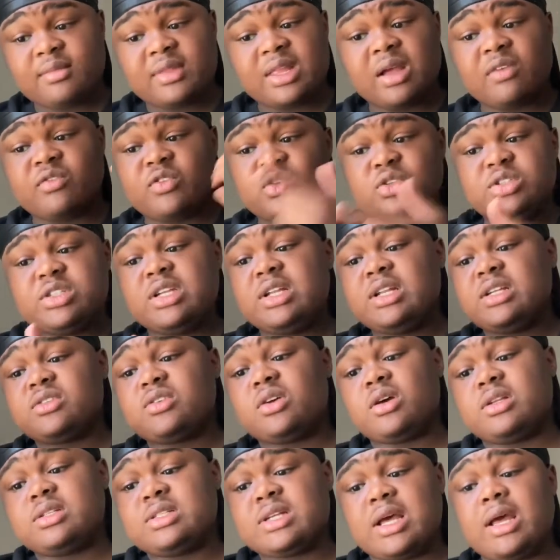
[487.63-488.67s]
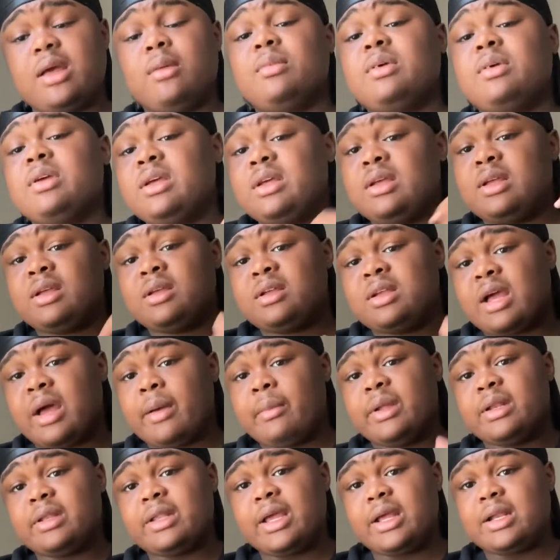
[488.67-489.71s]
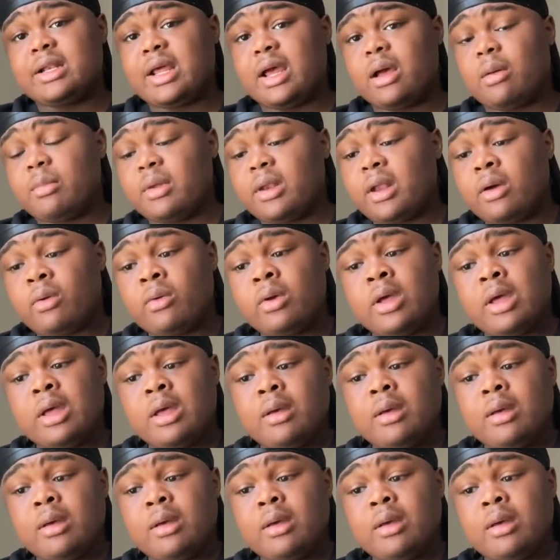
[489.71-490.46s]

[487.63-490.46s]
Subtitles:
Now if you see this all the time, comment that down below.